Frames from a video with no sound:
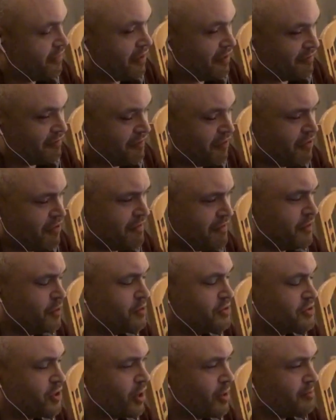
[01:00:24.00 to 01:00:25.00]
very few
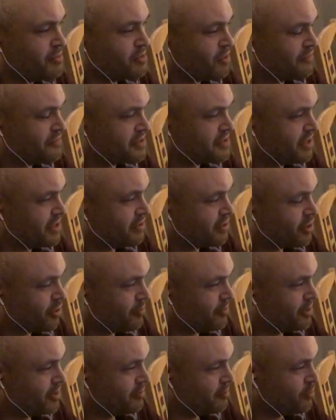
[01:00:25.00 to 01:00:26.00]
times I've seen a
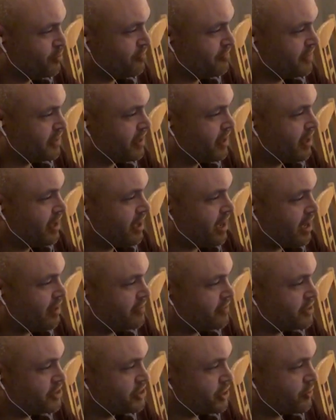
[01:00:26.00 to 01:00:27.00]
comedy movie and
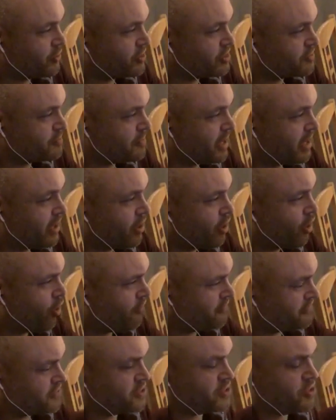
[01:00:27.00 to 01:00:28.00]
the joke has been off
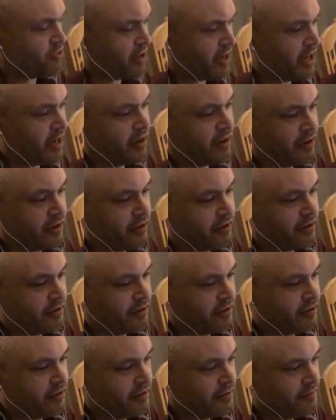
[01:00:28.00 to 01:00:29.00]
screen
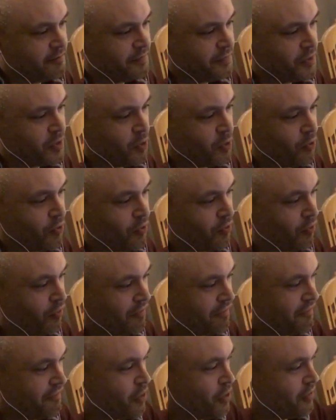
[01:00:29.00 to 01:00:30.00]
or
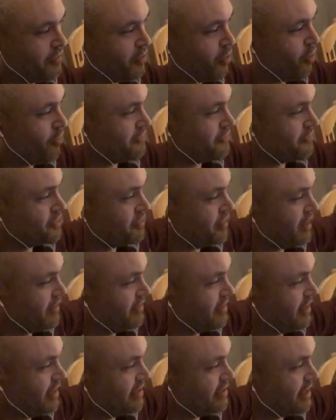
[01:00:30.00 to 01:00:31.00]
further off screen
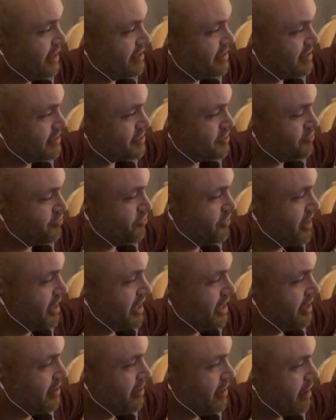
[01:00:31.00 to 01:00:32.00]
that it doesn't
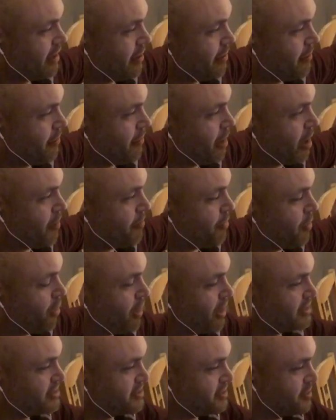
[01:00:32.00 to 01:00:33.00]
really apply
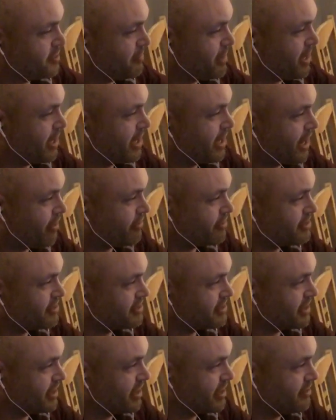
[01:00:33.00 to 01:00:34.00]
to the main characters
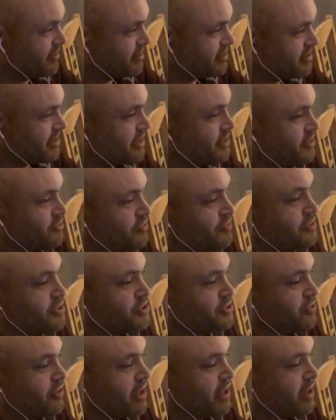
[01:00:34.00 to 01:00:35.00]
in the center of the
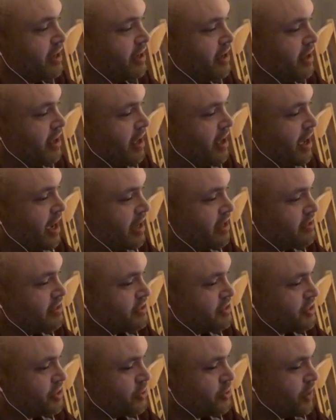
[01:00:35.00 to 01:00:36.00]
screen. And
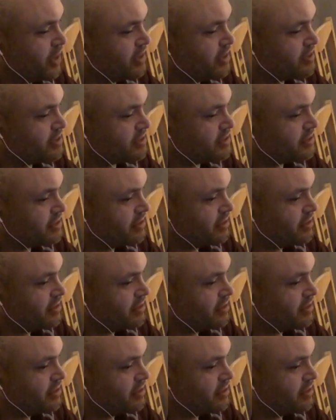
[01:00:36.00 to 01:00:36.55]
so it's,